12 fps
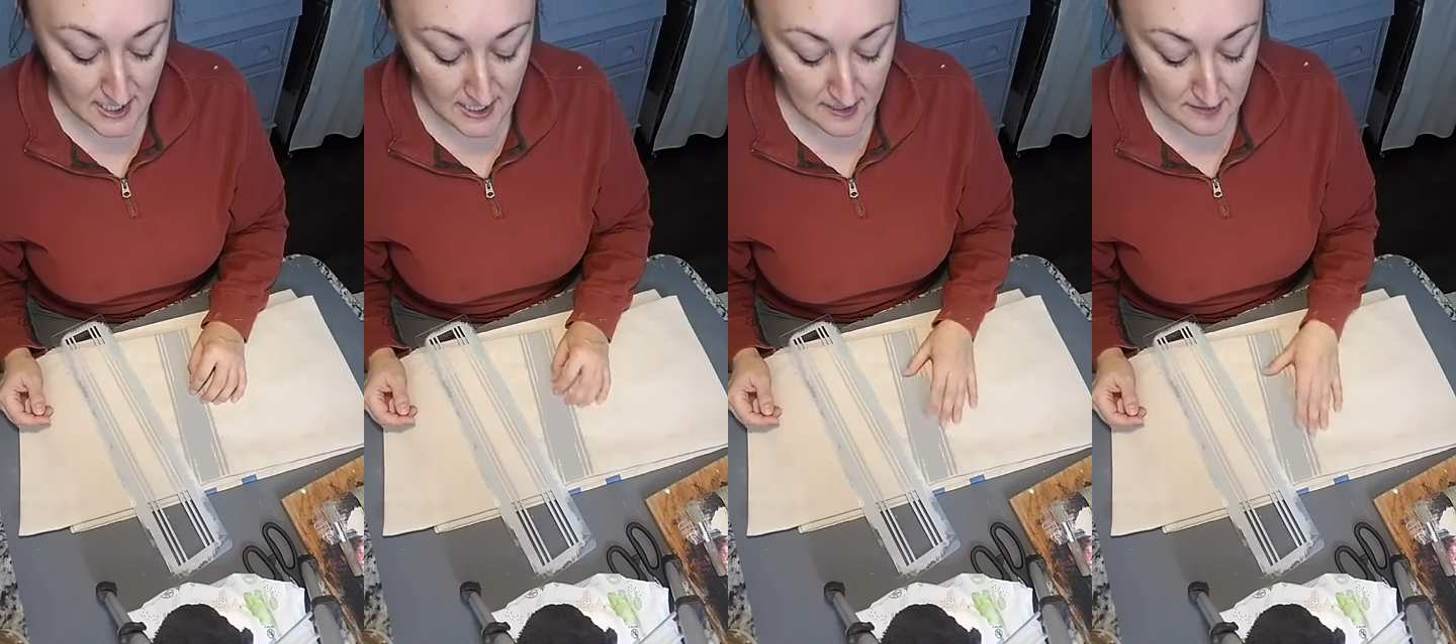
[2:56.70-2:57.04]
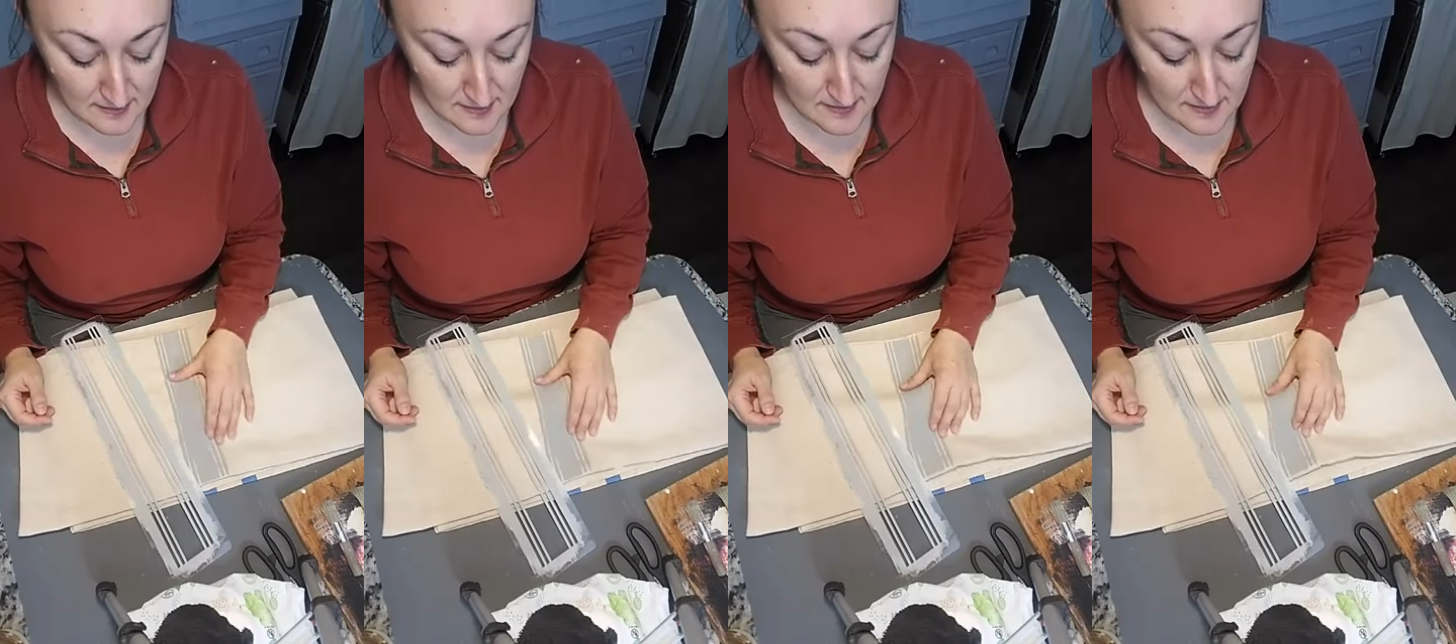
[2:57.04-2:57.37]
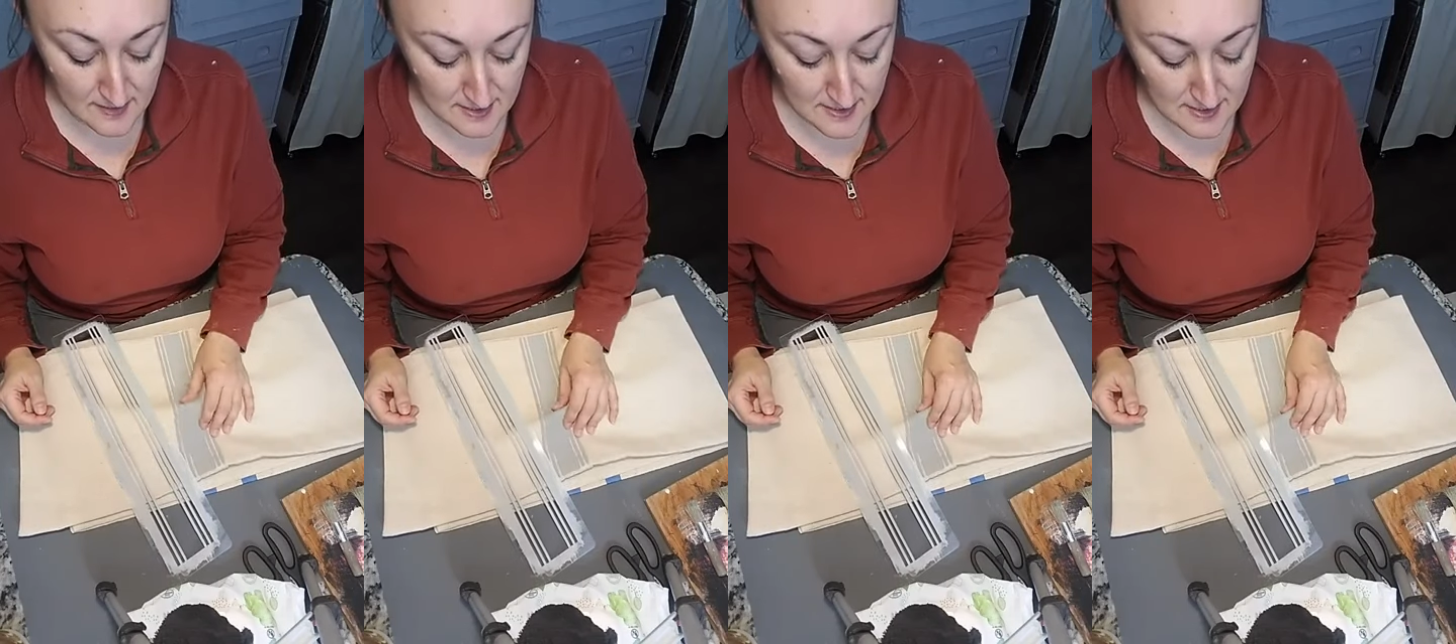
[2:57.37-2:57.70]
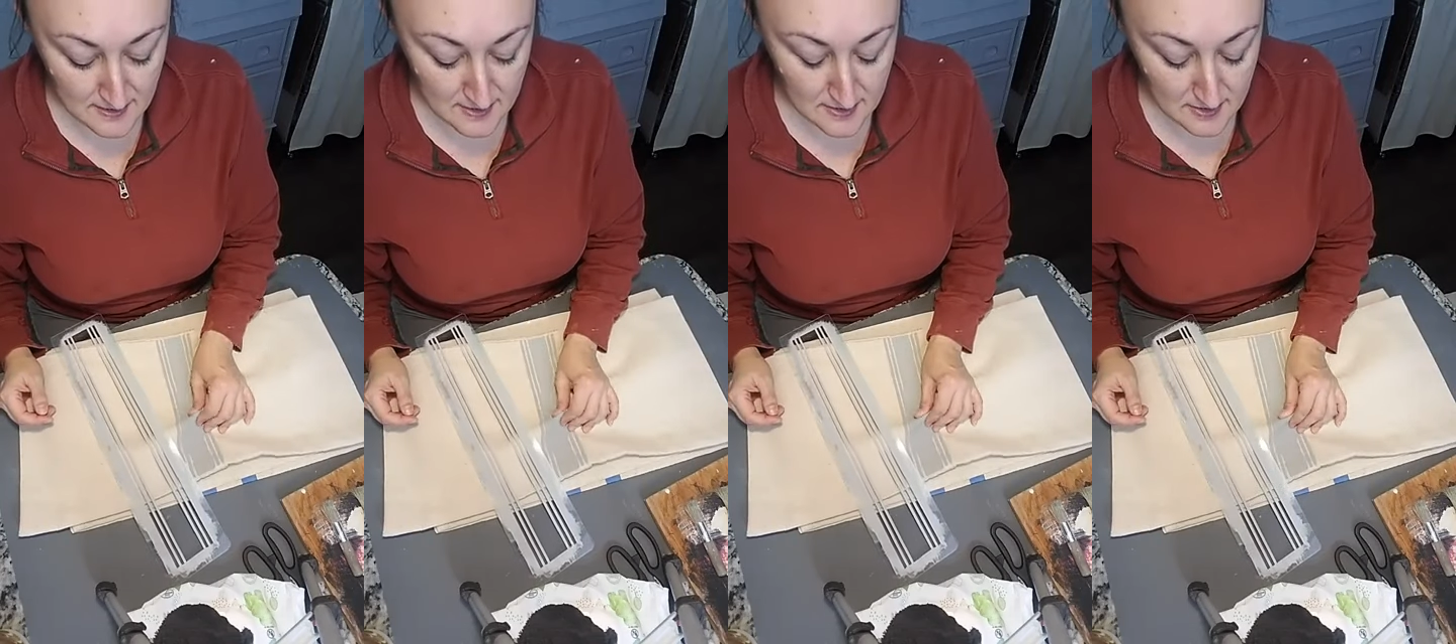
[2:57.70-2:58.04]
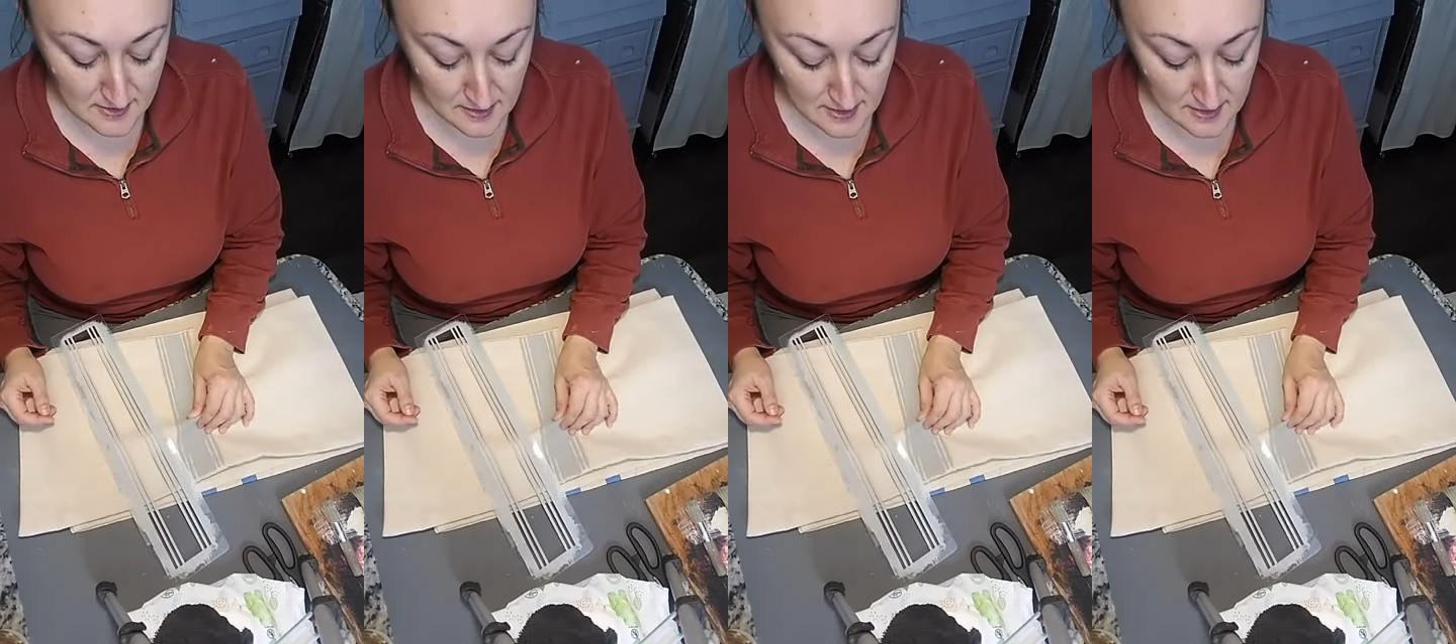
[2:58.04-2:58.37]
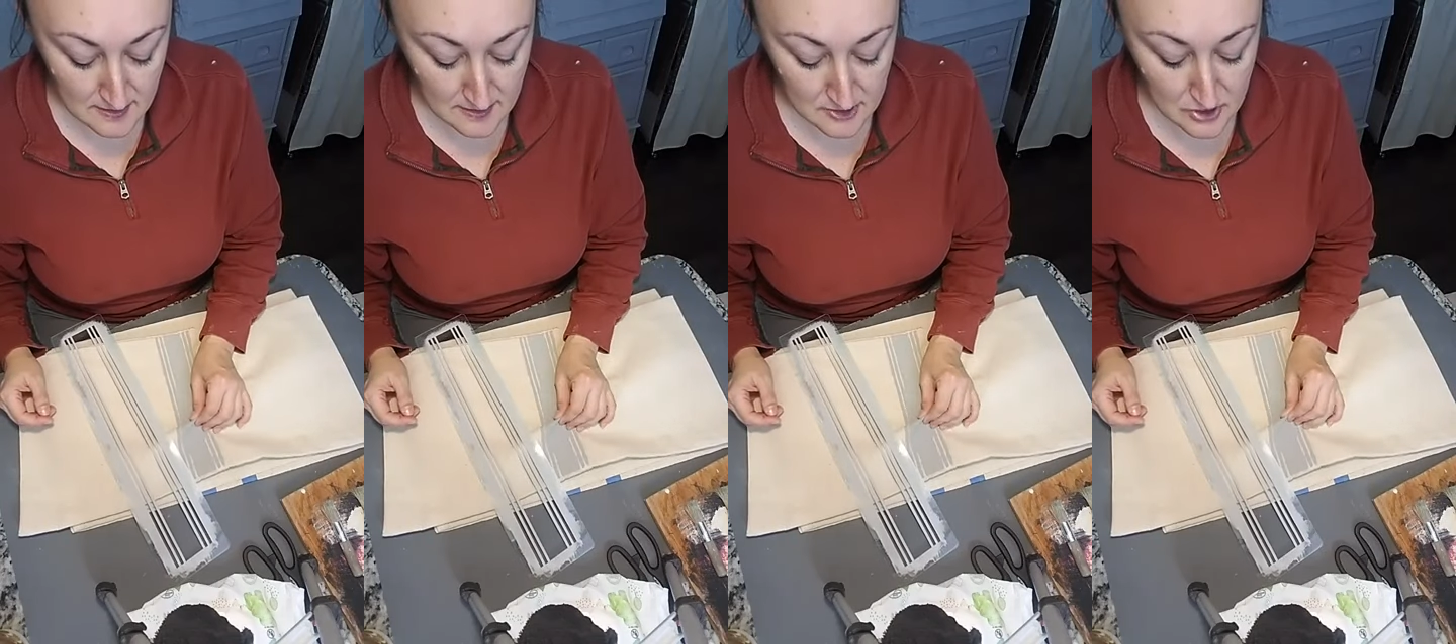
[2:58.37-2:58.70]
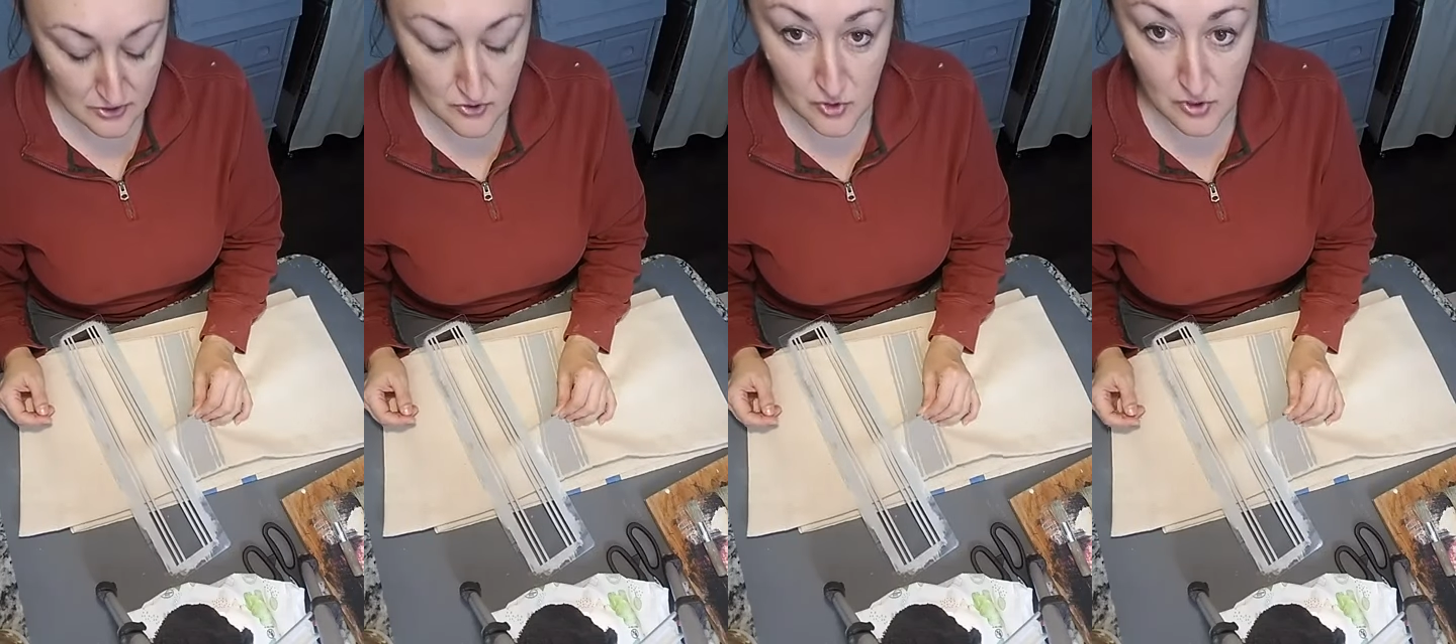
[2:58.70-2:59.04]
and this is